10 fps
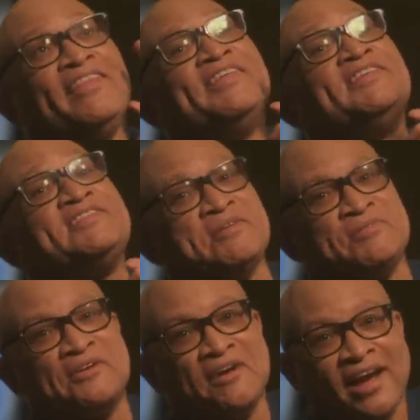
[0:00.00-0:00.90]
The
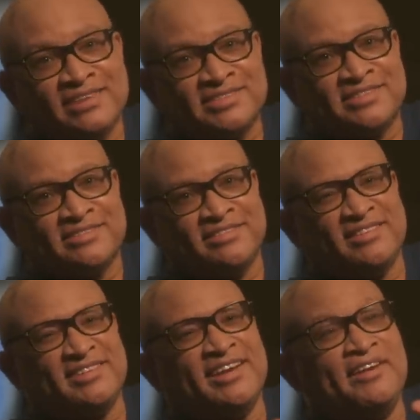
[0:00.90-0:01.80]
Democrats
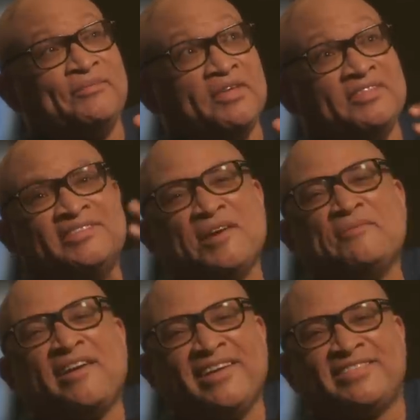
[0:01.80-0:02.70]

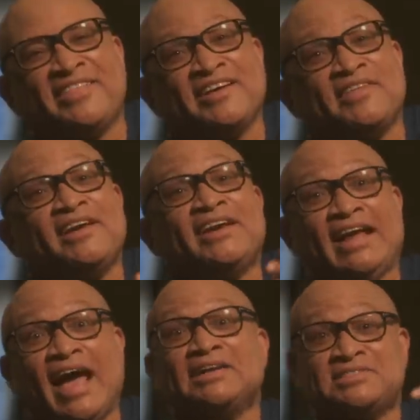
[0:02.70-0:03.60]
think they
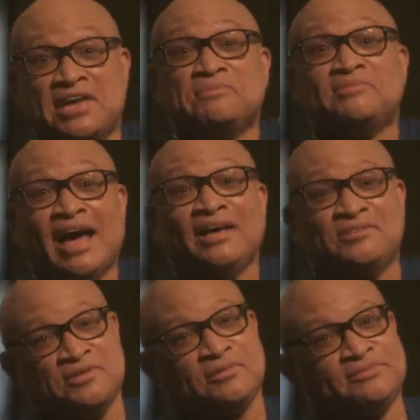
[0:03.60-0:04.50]
can ask him not
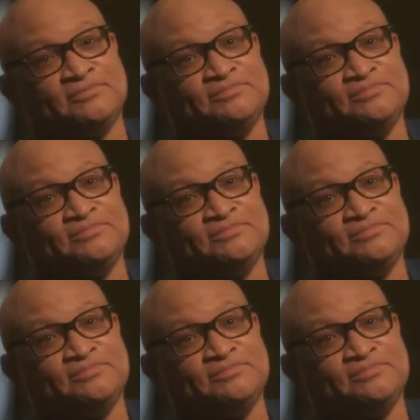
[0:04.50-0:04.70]
to.